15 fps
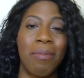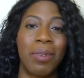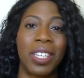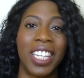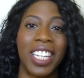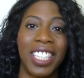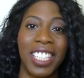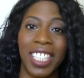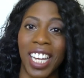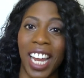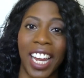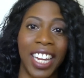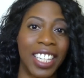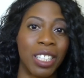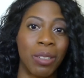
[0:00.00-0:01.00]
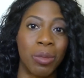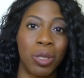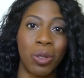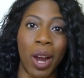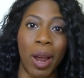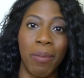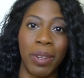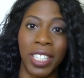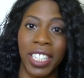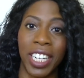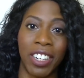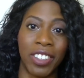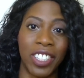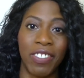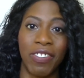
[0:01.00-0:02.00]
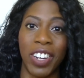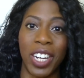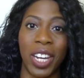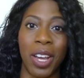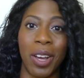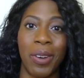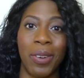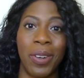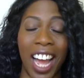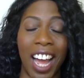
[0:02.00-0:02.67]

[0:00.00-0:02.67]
Please like, subscribe, and share this video.